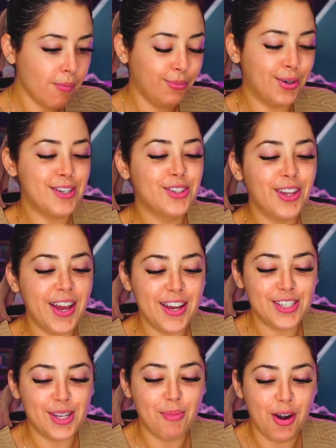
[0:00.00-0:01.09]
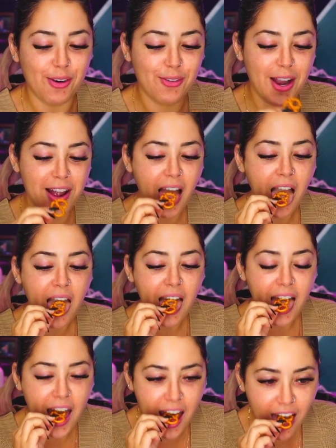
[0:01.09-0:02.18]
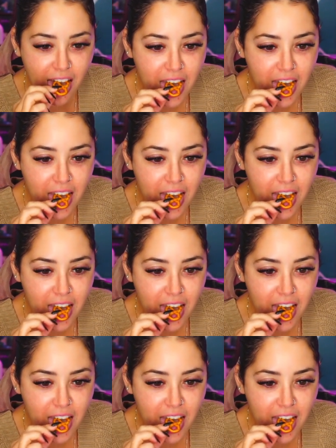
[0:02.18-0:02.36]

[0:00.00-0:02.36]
Pretzel ASMR, right? Hey.